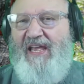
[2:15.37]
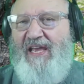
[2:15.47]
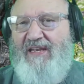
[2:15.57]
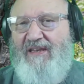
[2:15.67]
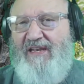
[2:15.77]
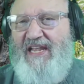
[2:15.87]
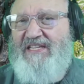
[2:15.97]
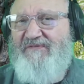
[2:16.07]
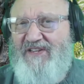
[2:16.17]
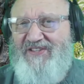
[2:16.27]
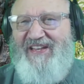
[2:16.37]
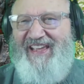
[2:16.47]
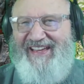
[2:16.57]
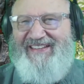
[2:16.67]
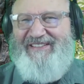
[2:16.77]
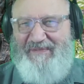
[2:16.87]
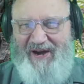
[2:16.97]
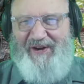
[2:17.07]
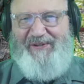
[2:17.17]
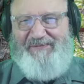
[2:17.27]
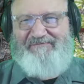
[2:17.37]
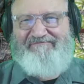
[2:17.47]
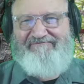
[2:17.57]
And let's visit again tomorrow.